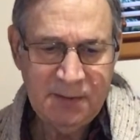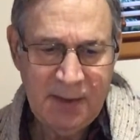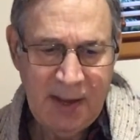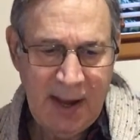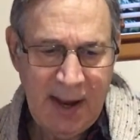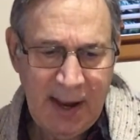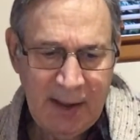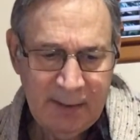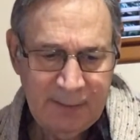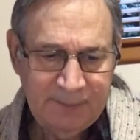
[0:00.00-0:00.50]

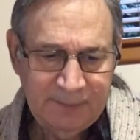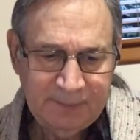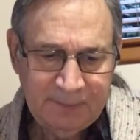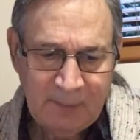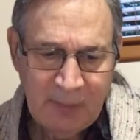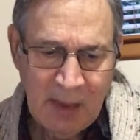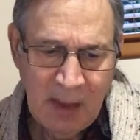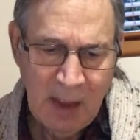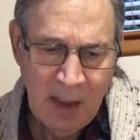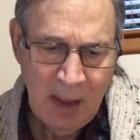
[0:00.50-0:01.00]
that,
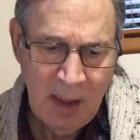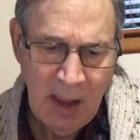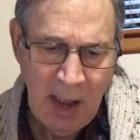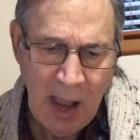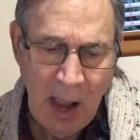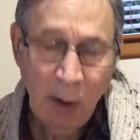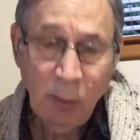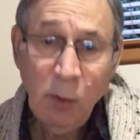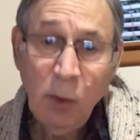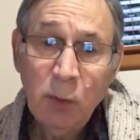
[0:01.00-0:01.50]

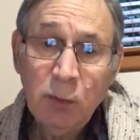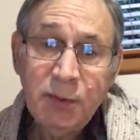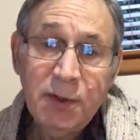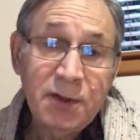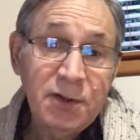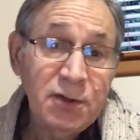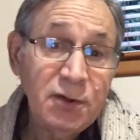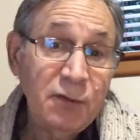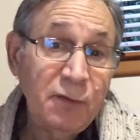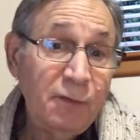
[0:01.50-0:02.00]
how old
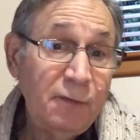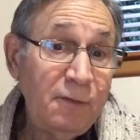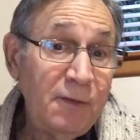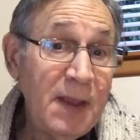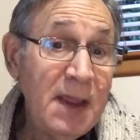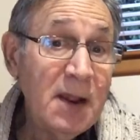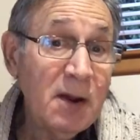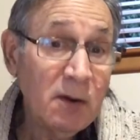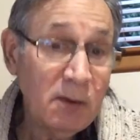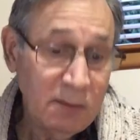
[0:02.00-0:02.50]
did you
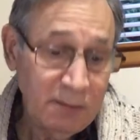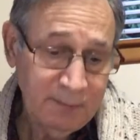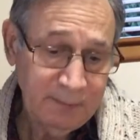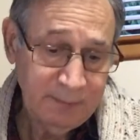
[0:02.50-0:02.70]
feel?